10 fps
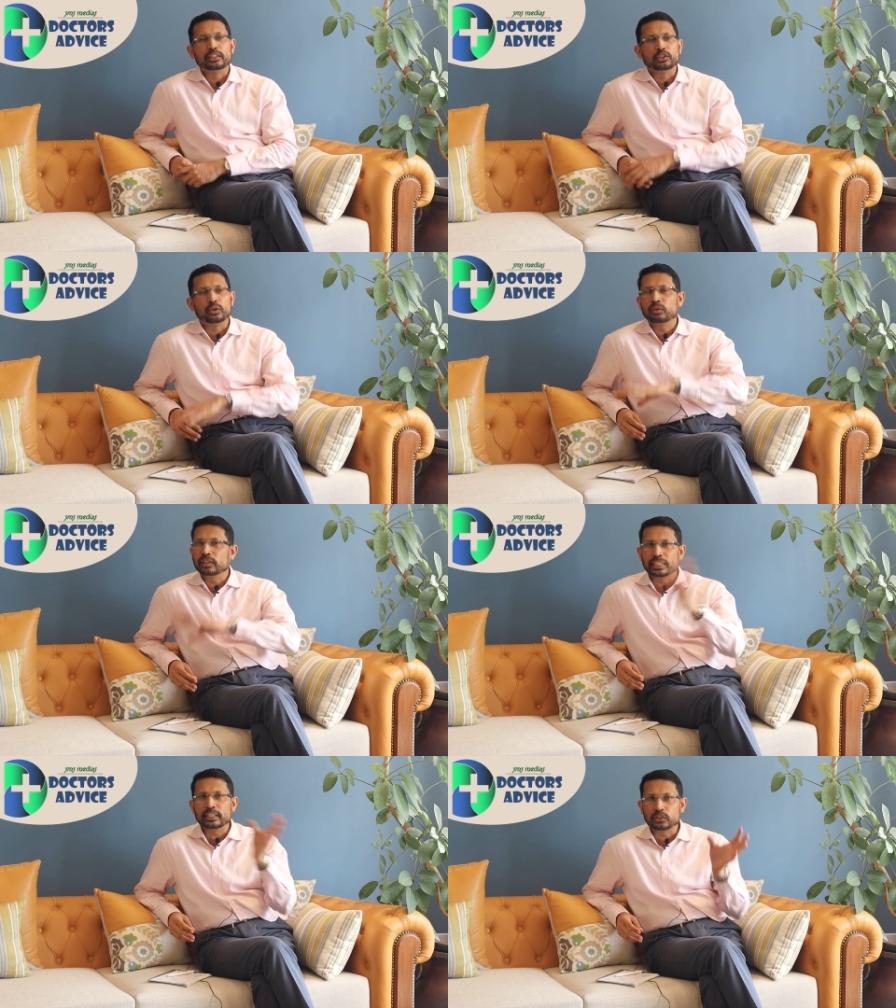You don't
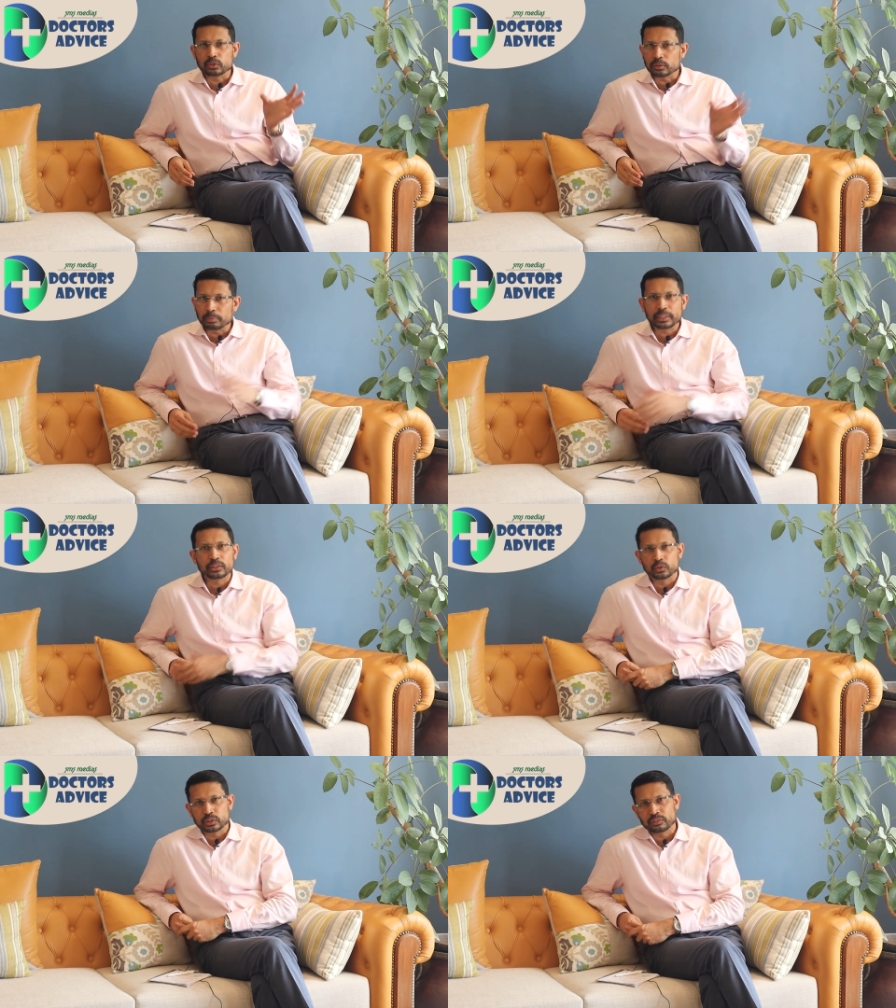need to repeat
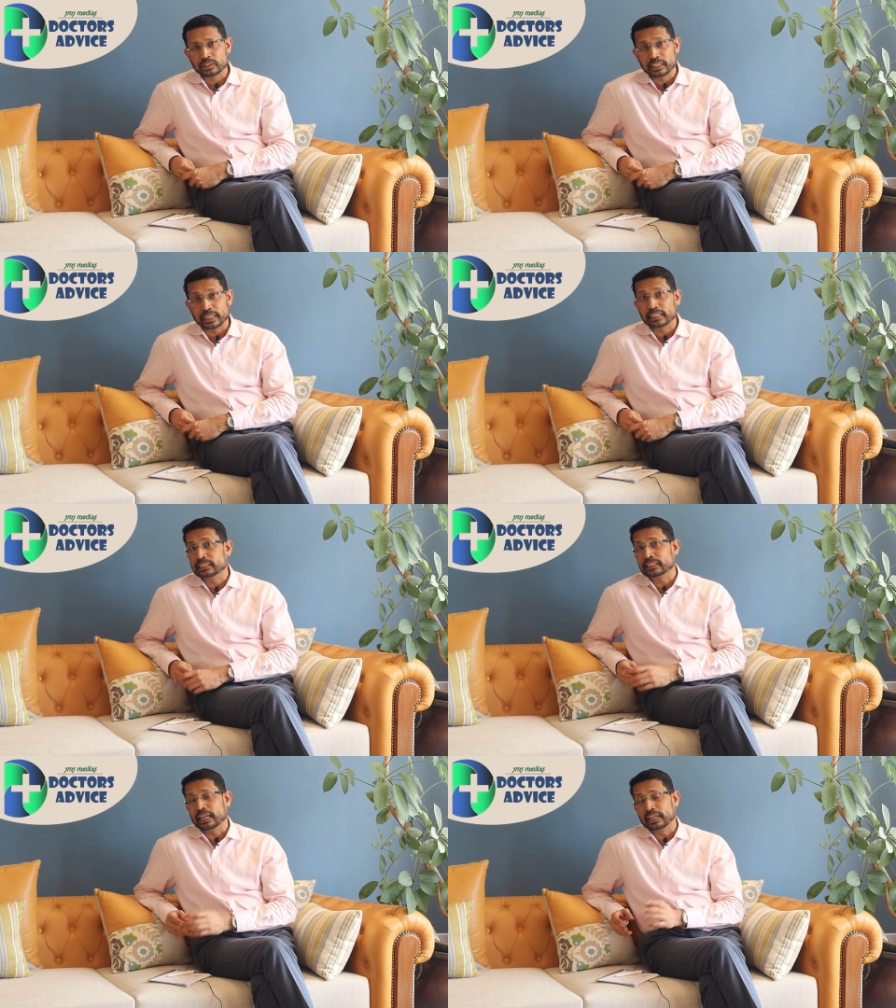those
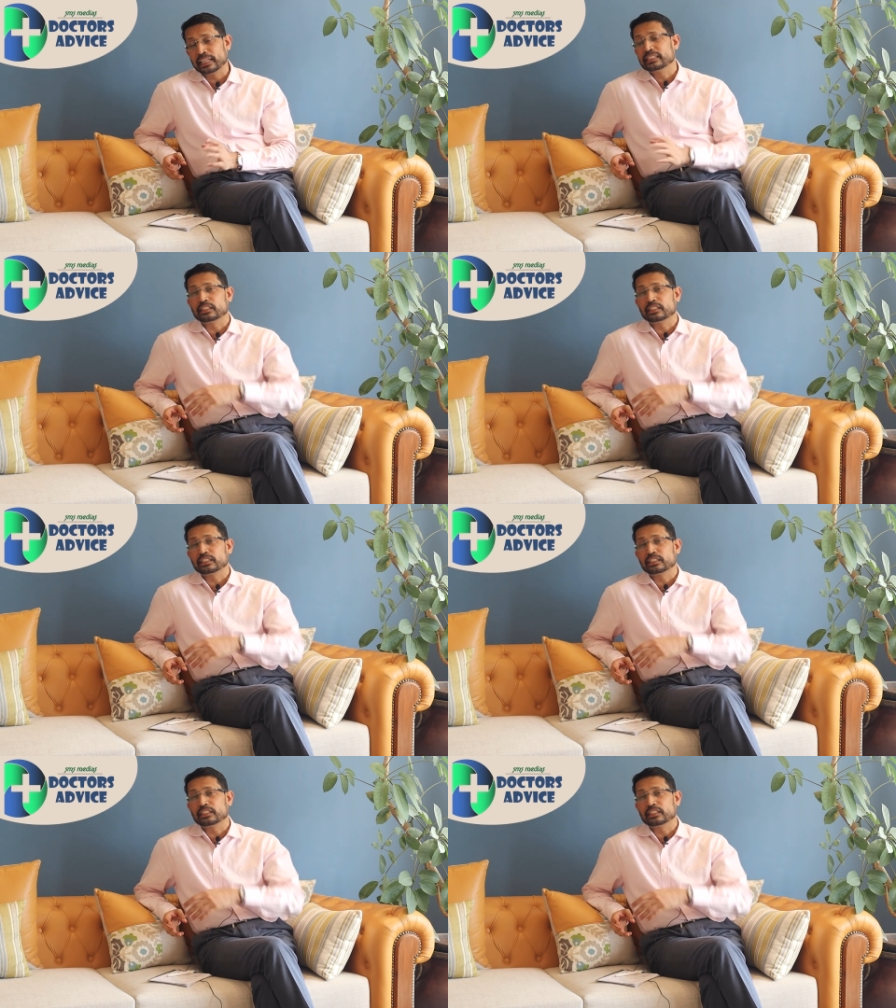investigations unless